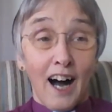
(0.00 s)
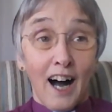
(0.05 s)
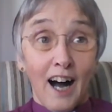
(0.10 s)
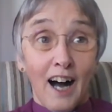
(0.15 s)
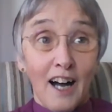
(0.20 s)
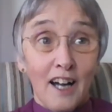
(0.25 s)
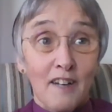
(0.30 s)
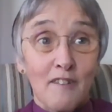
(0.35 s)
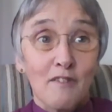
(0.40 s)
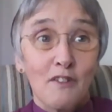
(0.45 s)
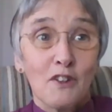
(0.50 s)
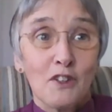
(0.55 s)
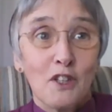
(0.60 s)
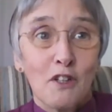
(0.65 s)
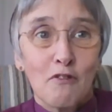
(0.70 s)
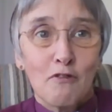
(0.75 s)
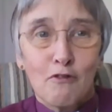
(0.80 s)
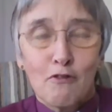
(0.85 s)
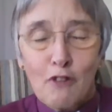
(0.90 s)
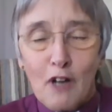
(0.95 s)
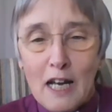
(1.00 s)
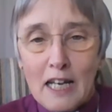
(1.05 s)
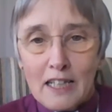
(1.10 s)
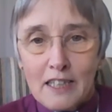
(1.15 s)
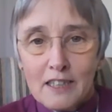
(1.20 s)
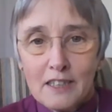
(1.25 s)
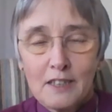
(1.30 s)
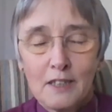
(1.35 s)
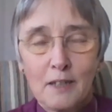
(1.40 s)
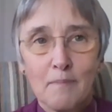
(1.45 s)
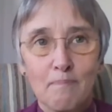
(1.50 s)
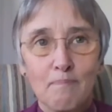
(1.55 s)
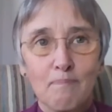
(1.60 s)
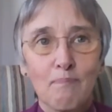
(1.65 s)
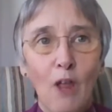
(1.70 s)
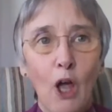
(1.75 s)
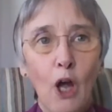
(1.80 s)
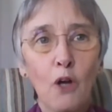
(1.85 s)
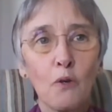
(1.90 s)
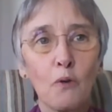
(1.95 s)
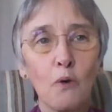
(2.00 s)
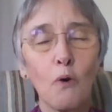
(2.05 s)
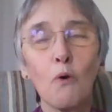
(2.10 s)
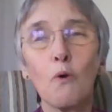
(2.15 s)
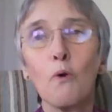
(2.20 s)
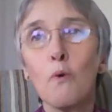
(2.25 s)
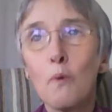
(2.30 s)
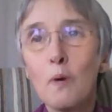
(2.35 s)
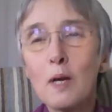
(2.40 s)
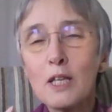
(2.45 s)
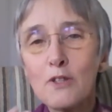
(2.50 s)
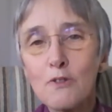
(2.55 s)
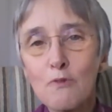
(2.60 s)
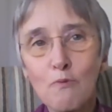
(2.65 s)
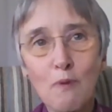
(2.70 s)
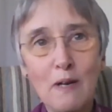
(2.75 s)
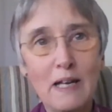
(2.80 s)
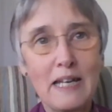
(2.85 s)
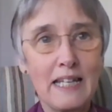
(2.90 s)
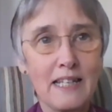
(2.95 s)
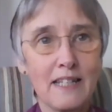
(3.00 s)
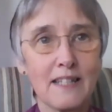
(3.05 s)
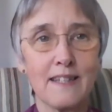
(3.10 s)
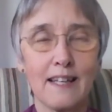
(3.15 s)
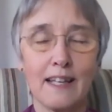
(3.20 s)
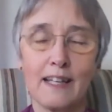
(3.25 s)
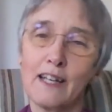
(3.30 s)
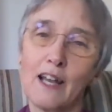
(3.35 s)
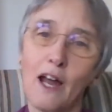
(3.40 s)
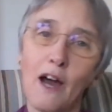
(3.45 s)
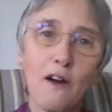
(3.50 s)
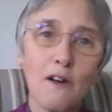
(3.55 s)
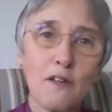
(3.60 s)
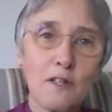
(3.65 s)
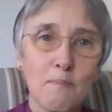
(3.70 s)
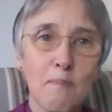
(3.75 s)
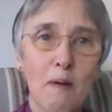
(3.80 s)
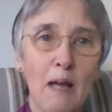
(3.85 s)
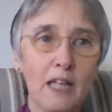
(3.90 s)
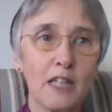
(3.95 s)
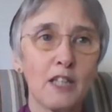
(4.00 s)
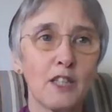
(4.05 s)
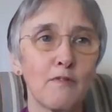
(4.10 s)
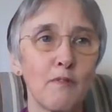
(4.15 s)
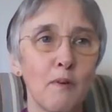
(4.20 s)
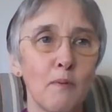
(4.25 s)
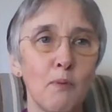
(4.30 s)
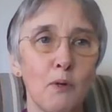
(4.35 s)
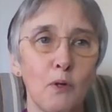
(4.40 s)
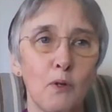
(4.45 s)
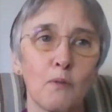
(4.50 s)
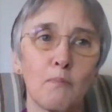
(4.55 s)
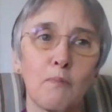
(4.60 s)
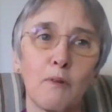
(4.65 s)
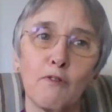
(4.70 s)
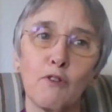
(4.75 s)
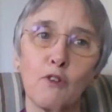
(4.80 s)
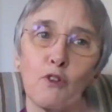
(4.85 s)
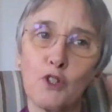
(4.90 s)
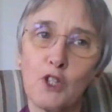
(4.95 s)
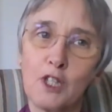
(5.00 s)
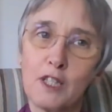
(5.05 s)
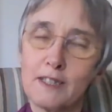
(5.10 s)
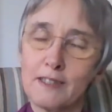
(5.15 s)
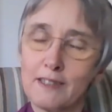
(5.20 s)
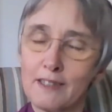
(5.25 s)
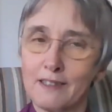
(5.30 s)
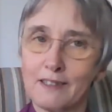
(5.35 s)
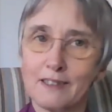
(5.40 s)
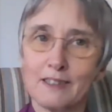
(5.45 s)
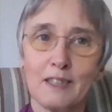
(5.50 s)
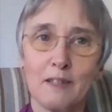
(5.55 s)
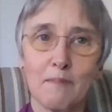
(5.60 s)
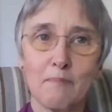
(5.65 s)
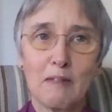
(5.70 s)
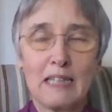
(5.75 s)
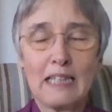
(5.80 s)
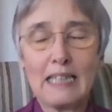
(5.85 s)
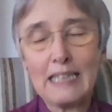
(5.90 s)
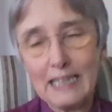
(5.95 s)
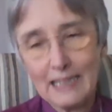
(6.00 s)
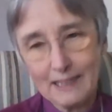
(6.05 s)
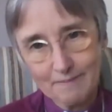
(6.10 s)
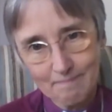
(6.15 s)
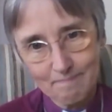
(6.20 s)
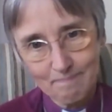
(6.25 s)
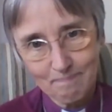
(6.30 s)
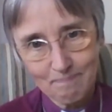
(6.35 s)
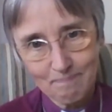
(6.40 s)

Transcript: I've got a friend who always reads the last page of a book before she starts at the beginning.